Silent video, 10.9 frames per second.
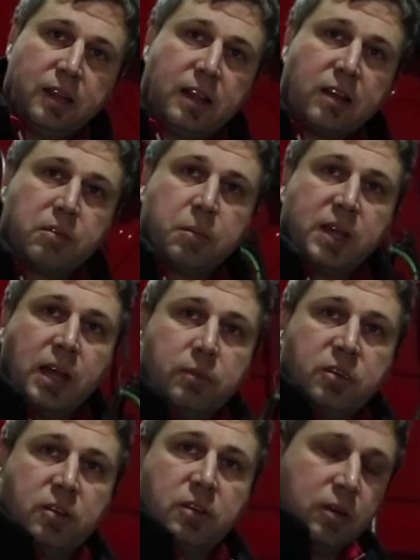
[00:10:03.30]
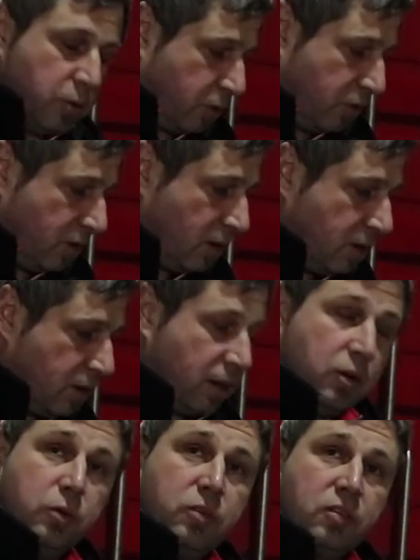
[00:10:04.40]
it doesn't become loose. The
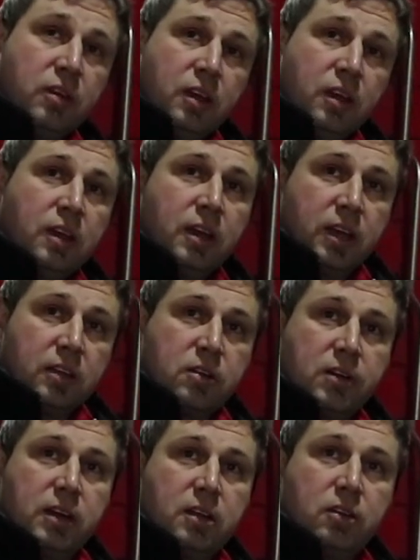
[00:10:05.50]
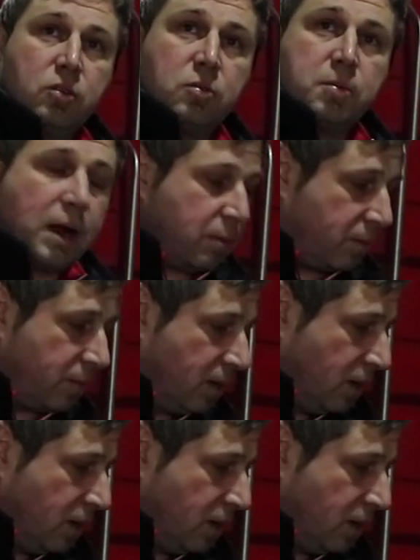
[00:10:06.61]
loose can create a huge problem.